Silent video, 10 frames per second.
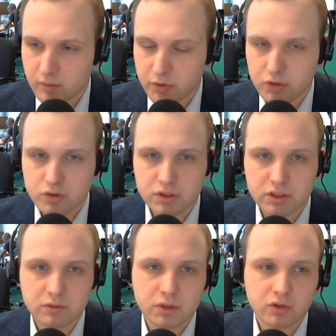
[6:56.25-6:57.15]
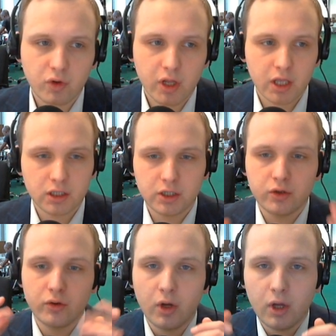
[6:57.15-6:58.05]
but usually the triangle
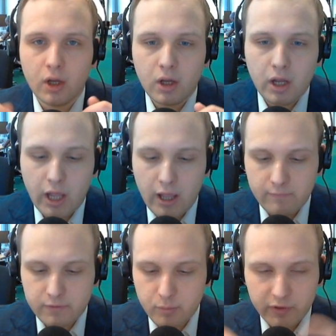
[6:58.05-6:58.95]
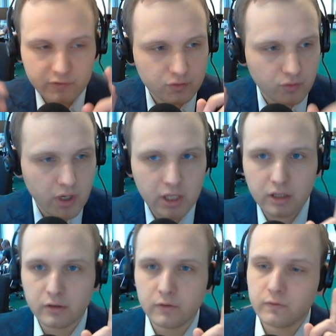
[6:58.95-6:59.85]
you have, the best
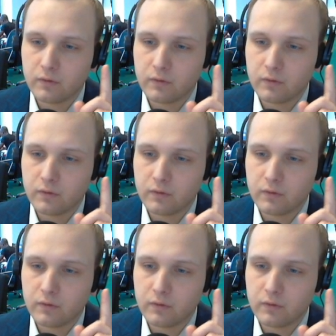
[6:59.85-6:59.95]
triangles